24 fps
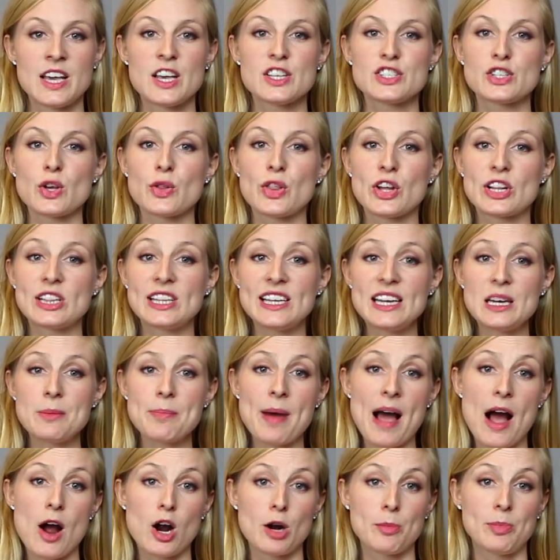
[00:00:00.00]
So the Clean
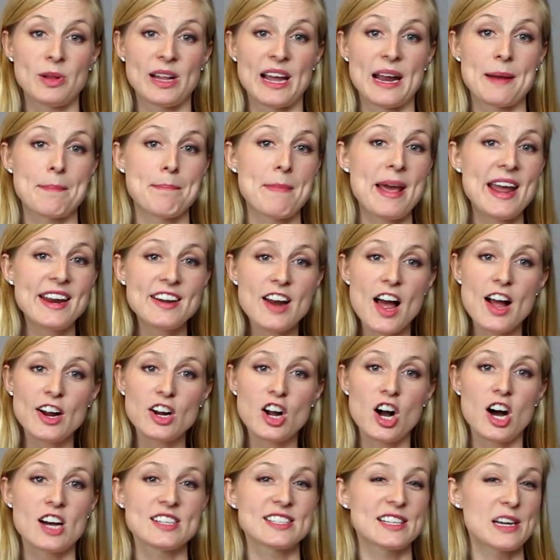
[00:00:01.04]
Power Plan may not
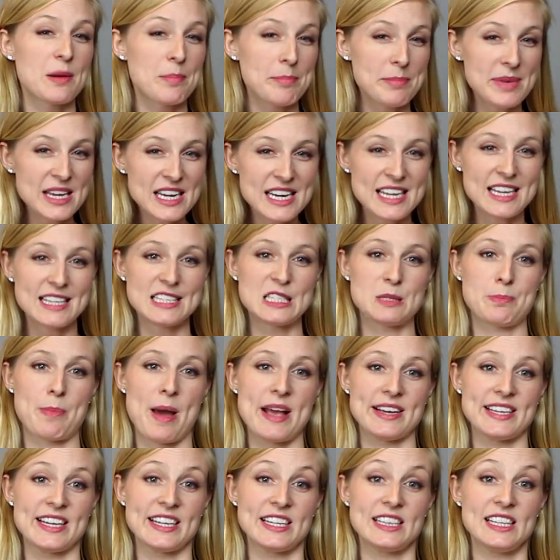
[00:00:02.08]
cause an immediate
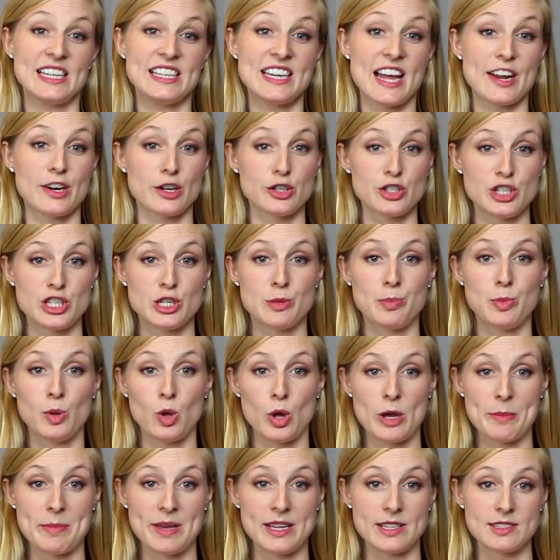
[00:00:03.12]
spike in clean energy
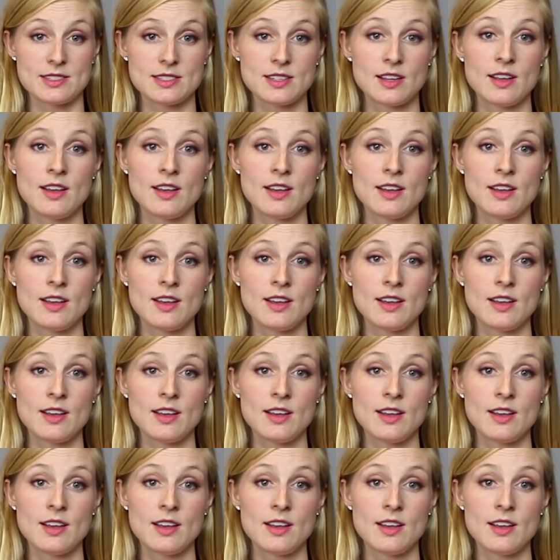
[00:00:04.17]
deployments,